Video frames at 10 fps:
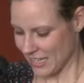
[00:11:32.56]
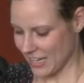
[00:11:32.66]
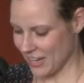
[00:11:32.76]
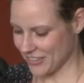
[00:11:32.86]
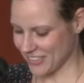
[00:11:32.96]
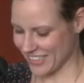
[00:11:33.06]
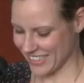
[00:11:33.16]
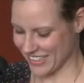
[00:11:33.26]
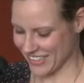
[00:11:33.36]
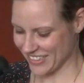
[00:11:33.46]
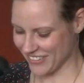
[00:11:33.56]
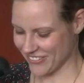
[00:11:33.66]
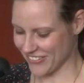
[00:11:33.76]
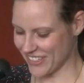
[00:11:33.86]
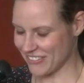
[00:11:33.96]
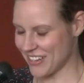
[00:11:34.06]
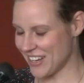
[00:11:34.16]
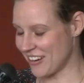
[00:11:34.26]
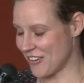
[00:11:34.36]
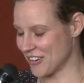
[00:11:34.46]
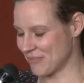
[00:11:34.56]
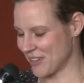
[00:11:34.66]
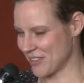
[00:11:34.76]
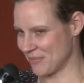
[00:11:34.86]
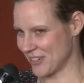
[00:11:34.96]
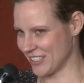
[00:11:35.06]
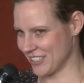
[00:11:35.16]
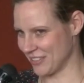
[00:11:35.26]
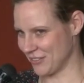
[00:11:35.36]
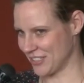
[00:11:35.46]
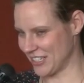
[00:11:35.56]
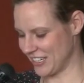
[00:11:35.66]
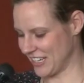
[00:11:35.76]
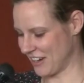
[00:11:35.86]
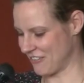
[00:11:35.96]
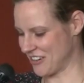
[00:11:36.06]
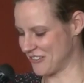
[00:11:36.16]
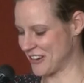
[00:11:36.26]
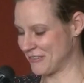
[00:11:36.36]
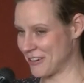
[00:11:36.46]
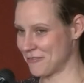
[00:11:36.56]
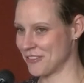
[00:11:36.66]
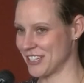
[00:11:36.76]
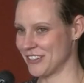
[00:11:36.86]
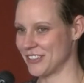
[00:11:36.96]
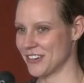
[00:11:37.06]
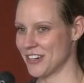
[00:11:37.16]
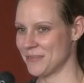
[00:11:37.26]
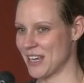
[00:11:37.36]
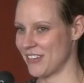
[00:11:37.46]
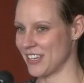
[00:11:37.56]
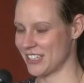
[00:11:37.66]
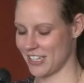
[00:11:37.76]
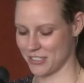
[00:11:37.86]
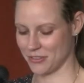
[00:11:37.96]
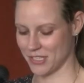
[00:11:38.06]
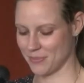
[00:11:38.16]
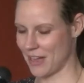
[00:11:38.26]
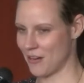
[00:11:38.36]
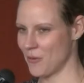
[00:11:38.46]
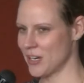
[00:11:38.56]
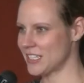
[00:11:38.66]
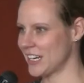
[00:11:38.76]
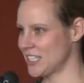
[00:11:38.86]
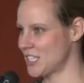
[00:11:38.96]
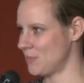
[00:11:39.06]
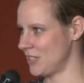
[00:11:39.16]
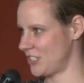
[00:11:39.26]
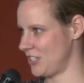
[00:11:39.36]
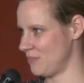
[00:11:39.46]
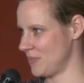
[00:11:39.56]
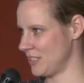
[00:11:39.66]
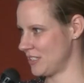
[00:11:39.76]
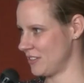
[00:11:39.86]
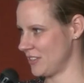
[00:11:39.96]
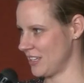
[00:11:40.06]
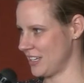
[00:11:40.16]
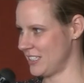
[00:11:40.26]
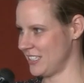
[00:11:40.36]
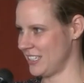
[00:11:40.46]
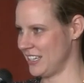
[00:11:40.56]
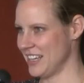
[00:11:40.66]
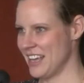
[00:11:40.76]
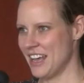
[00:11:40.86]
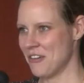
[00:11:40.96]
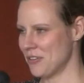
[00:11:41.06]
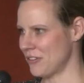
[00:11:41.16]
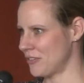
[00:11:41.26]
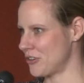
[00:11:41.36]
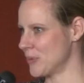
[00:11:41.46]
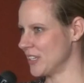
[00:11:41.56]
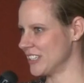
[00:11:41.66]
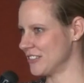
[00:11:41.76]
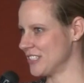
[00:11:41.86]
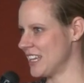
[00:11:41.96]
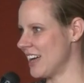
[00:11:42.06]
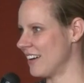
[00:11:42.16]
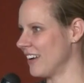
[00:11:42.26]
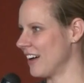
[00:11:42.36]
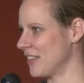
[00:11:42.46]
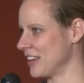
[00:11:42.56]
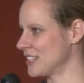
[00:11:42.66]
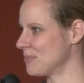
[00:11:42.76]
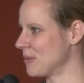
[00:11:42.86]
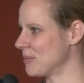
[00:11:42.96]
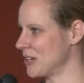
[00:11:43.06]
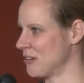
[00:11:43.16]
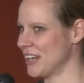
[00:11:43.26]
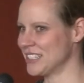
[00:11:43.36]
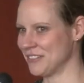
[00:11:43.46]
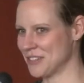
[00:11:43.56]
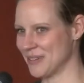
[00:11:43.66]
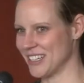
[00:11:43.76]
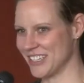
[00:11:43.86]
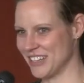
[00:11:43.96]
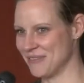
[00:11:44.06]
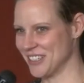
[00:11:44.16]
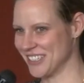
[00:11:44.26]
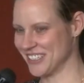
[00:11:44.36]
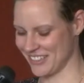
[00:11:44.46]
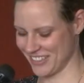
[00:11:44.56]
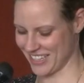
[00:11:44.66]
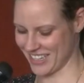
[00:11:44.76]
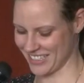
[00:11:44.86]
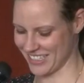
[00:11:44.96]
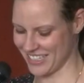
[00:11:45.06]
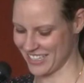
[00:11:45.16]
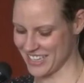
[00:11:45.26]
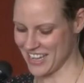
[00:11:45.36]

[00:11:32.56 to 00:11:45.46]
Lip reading: Now, we are honoured by the presence of Senator Gary Humphries, who's going to be having a chat to us about what it takes to be a Chief Minister in the ACT. We're a very political town. I think it's probably quite tough to be a Chief Minister in the ACT.